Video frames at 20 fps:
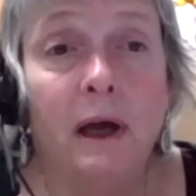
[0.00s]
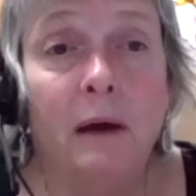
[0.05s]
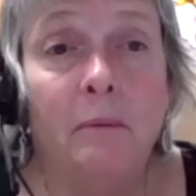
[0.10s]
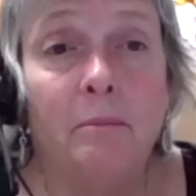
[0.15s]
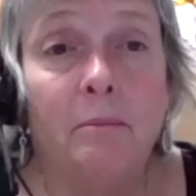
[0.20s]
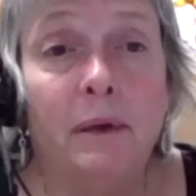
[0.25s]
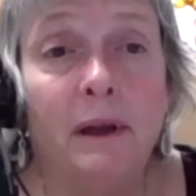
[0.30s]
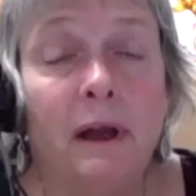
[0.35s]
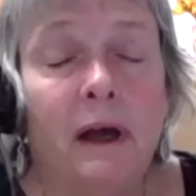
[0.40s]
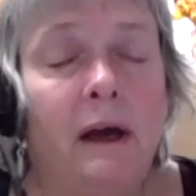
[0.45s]

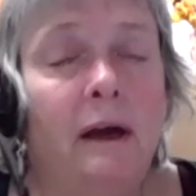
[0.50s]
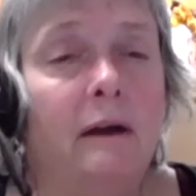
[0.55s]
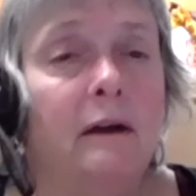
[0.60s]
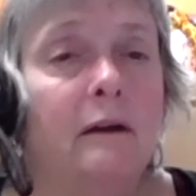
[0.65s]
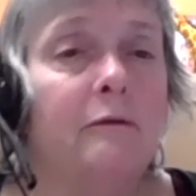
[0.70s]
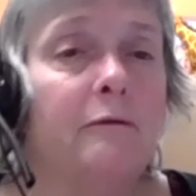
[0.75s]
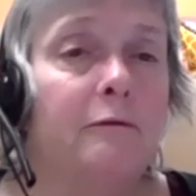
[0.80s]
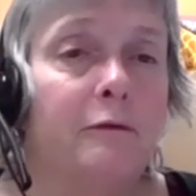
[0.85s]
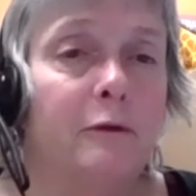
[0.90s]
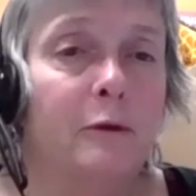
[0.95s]
plug
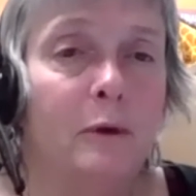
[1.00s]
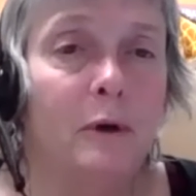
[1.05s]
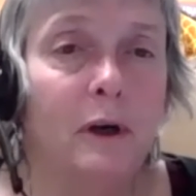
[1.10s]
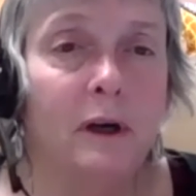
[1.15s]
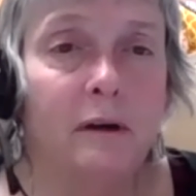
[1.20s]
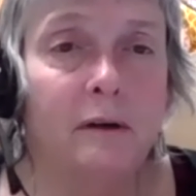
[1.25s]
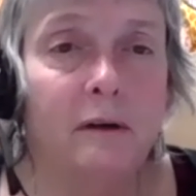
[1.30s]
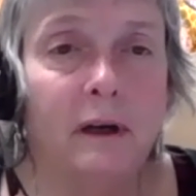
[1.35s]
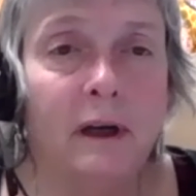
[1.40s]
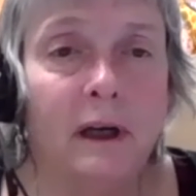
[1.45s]

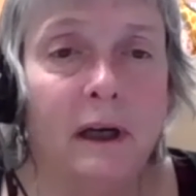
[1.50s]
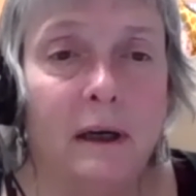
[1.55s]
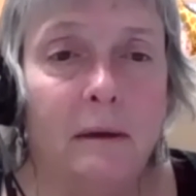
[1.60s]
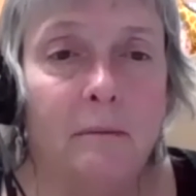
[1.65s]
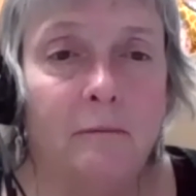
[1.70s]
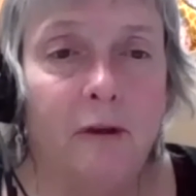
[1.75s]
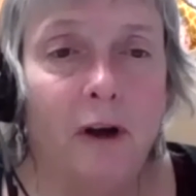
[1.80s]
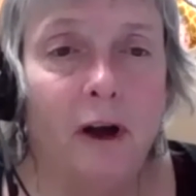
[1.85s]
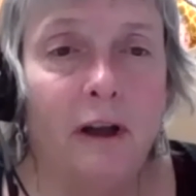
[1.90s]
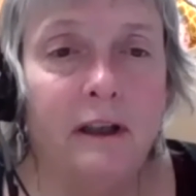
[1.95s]
for
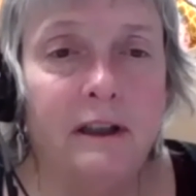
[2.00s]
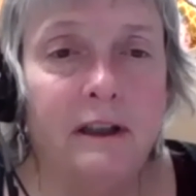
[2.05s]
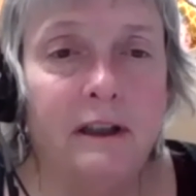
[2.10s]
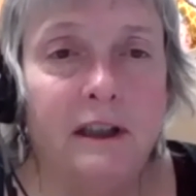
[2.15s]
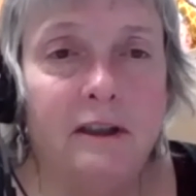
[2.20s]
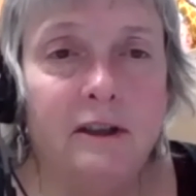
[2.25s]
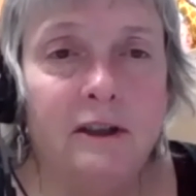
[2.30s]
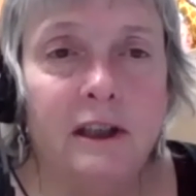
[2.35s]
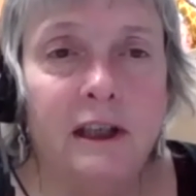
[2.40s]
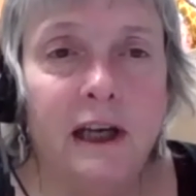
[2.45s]

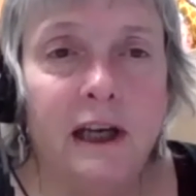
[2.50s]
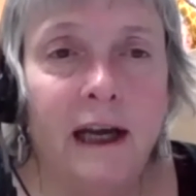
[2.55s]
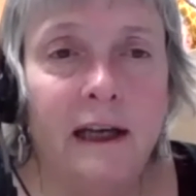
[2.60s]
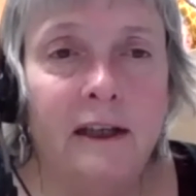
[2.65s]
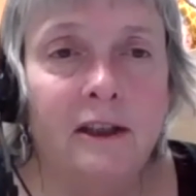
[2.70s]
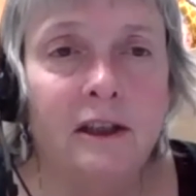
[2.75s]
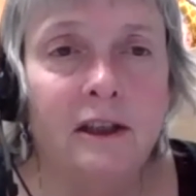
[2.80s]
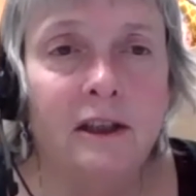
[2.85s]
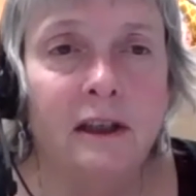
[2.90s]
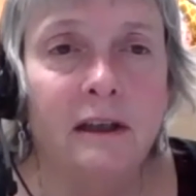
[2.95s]
Volunteers in
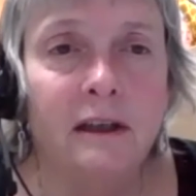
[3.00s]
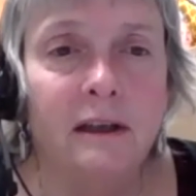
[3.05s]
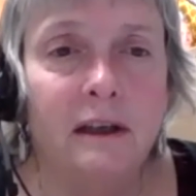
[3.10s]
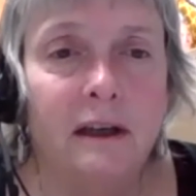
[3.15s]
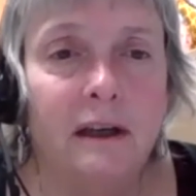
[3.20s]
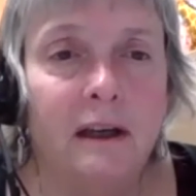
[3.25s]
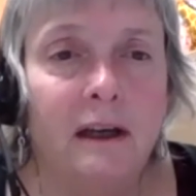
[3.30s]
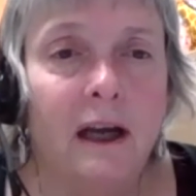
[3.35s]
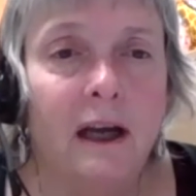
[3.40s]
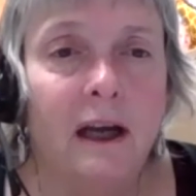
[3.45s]
Action
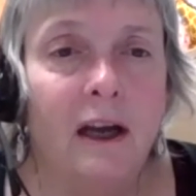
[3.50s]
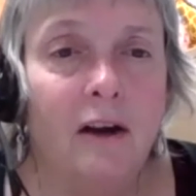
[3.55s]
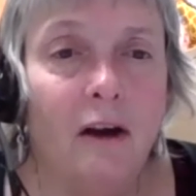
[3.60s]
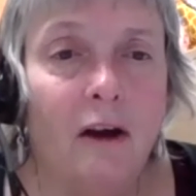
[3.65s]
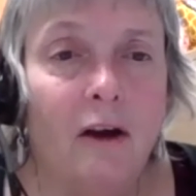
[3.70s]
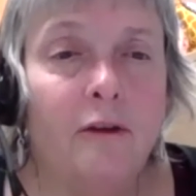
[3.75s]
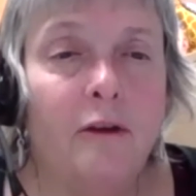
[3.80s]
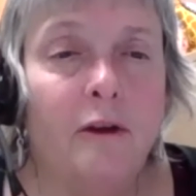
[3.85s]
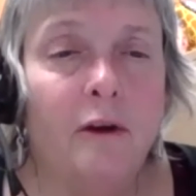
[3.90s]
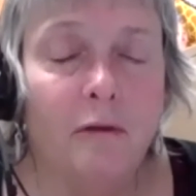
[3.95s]
and
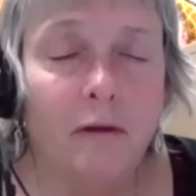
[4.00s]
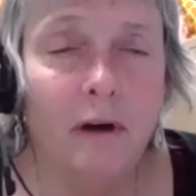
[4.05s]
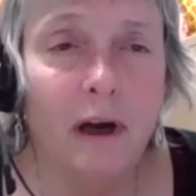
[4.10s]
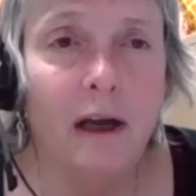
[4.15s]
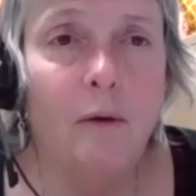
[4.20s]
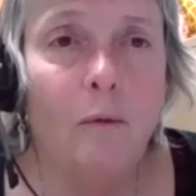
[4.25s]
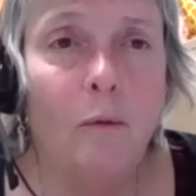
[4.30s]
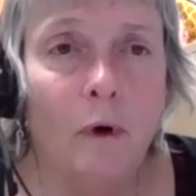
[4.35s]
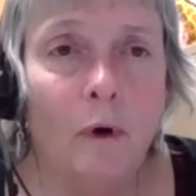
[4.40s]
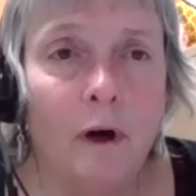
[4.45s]
all the
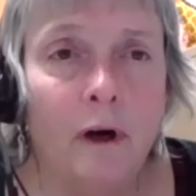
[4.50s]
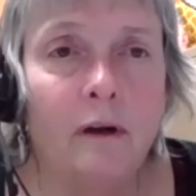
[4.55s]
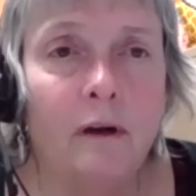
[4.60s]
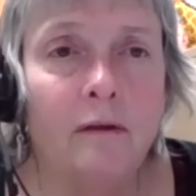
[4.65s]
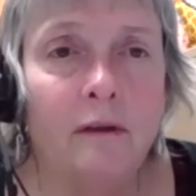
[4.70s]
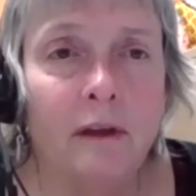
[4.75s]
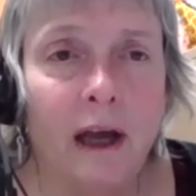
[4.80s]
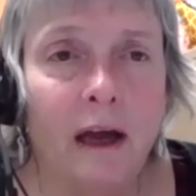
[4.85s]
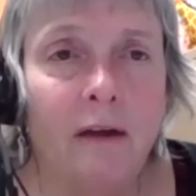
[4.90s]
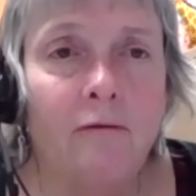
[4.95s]
great work
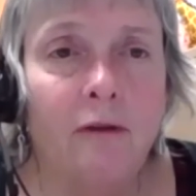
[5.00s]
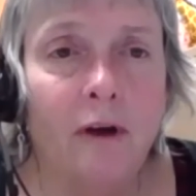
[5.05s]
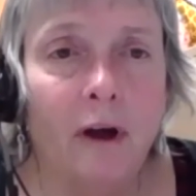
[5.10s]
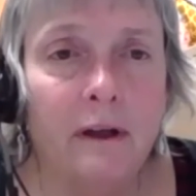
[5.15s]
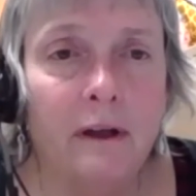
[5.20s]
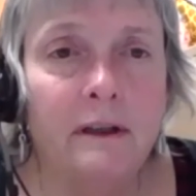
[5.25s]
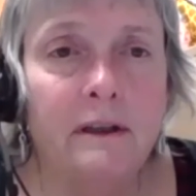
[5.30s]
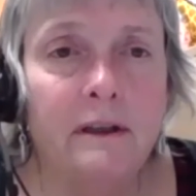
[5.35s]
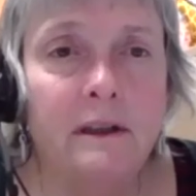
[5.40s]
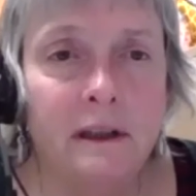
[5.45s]
that
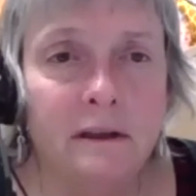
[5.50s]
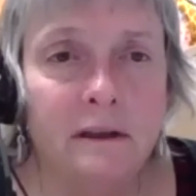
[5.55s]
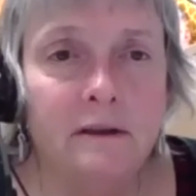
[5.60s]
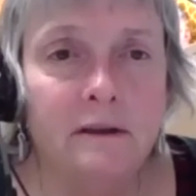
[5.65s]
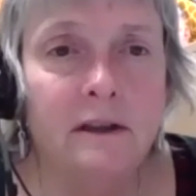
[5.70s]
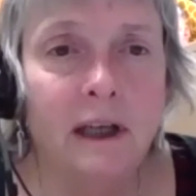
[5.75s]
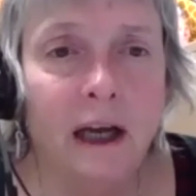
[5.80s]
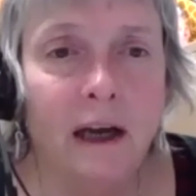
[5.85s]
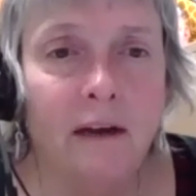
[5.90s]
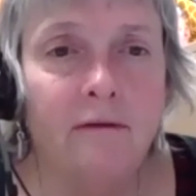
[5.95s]

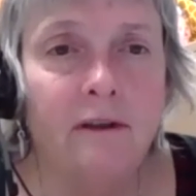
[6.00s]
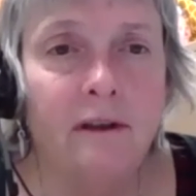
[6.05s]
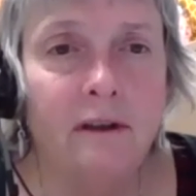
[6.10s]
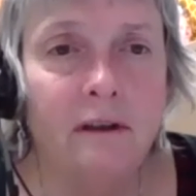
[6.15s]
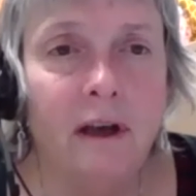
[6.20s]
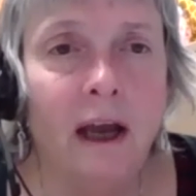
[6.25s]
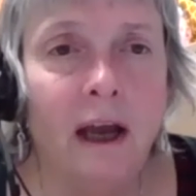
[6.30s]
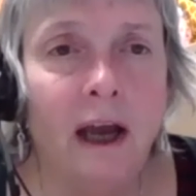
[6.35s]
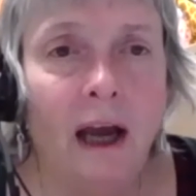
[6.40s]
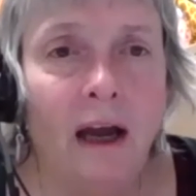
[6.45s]
volunteers
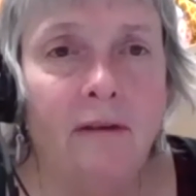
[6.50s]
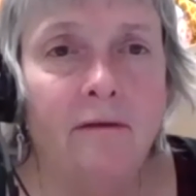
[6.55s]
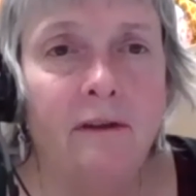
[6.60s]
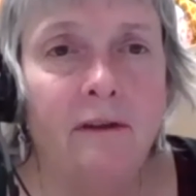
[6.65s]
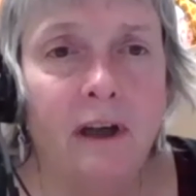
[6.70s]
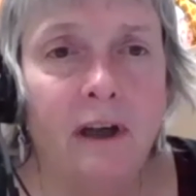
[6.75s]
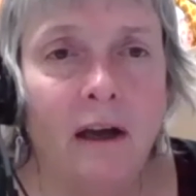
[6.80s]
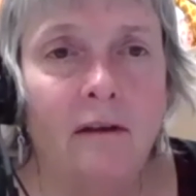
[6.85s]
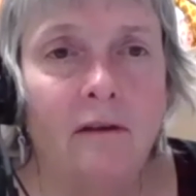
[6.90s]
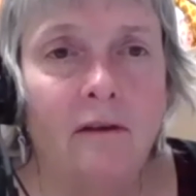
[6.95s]
have
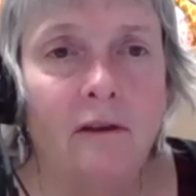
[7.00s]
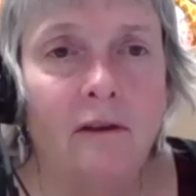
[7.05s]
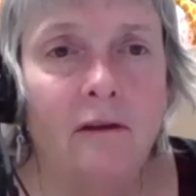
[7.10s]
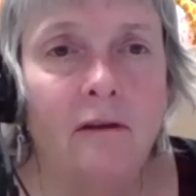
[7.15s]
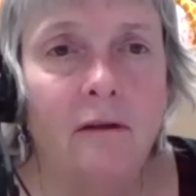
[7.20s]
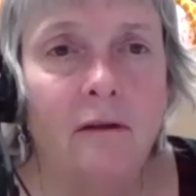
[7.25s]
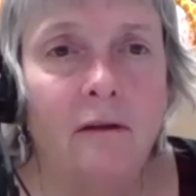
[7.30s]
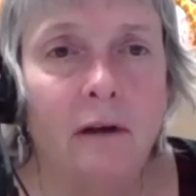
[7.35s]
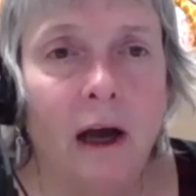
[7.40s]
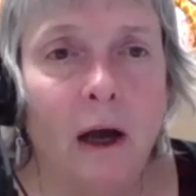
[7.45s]
done
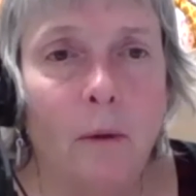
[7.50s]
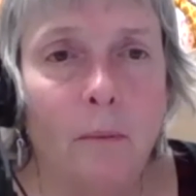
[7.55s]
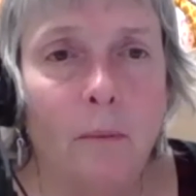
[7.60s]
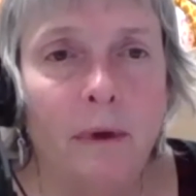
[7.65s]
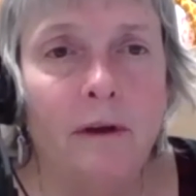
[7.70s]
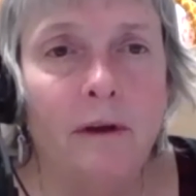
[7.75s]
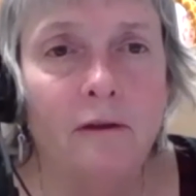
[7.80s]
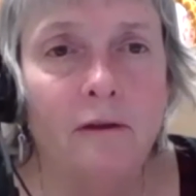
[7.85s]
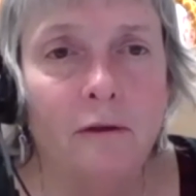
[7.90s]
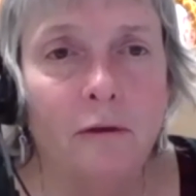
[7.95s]
to help
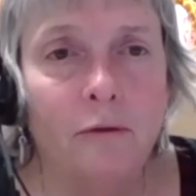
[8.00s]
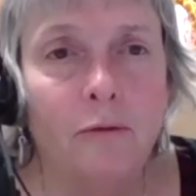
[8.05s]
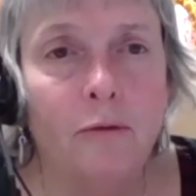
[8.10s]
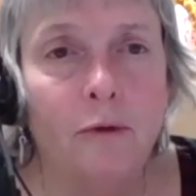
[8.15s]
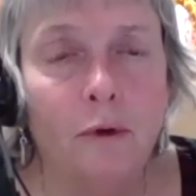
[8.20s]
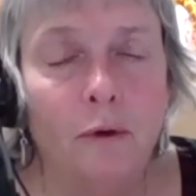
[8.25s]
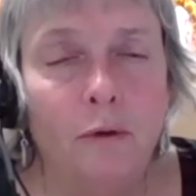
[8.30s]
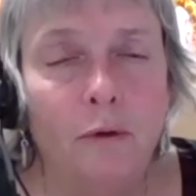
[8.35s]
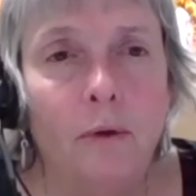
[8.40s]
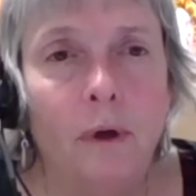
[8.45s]
us
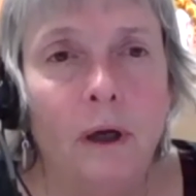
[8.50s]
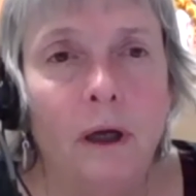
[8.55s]
through